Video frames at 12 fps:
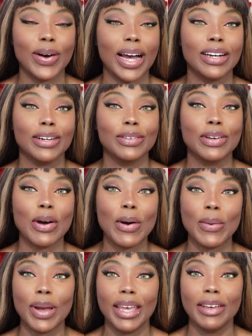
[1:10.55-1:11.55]
I don't
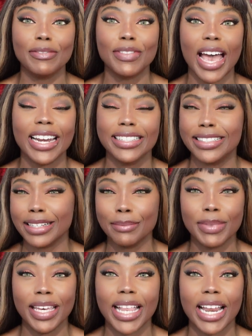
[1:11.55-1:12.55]
know if that is
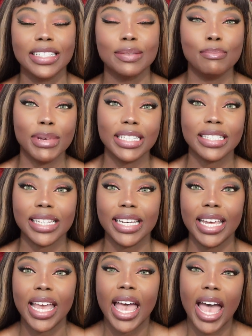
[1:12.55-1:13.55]
something that is
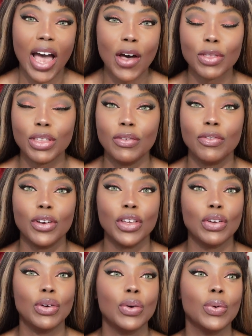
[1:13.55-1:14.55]
mentally healthy for
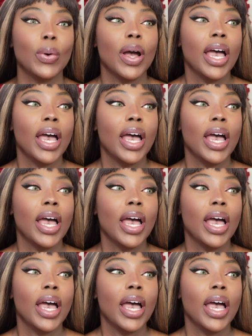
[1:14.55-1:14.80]
you.